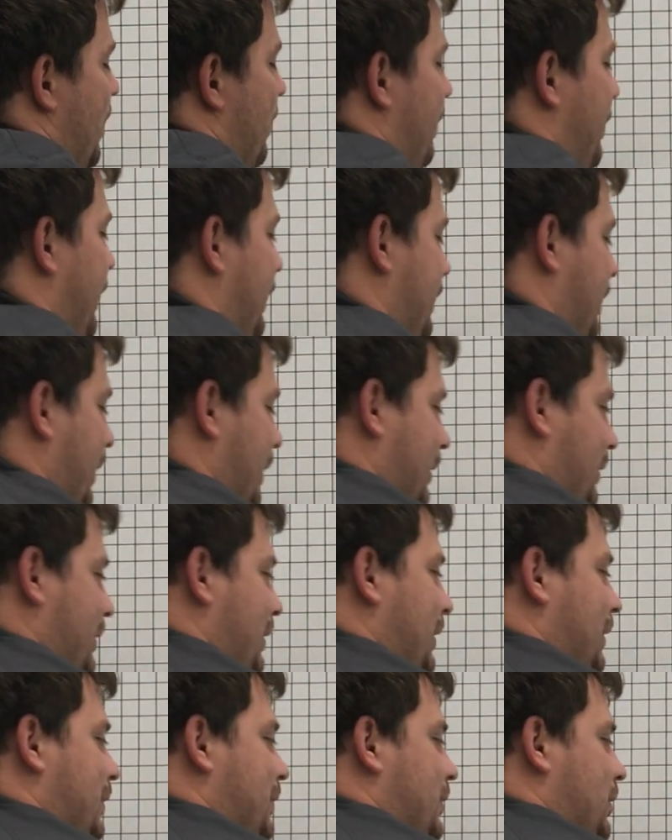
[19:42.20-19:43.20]
Because
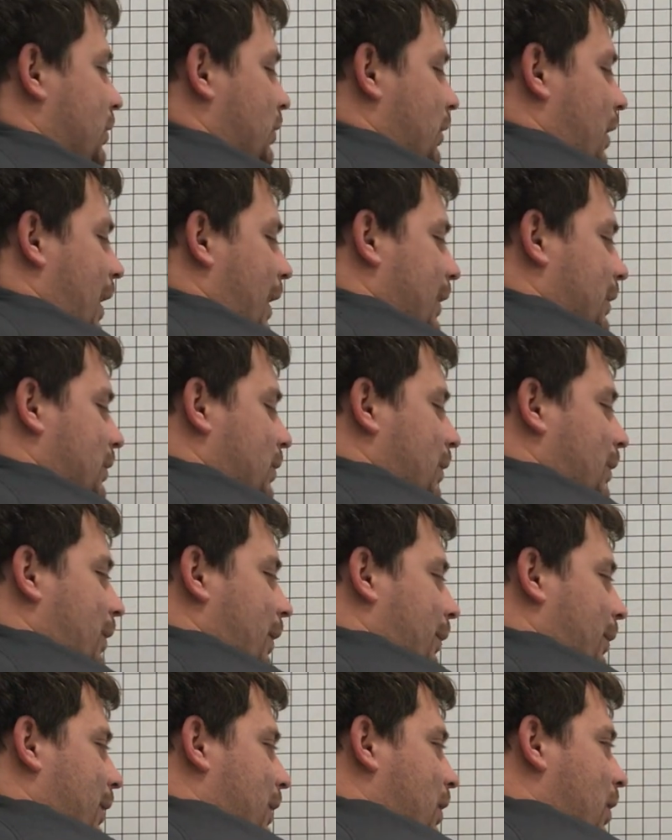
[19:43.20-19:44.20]
these two lines will
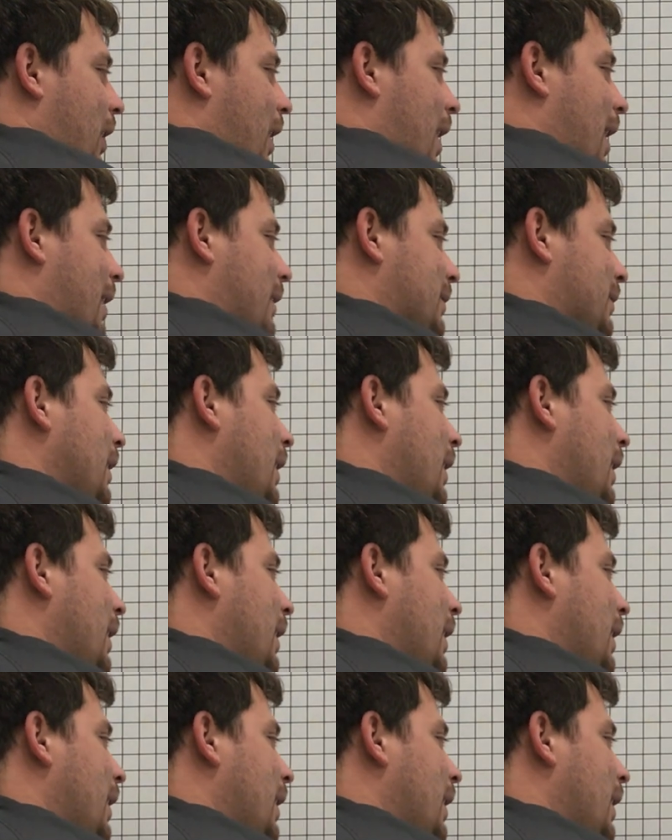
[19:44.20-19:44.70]
never cross.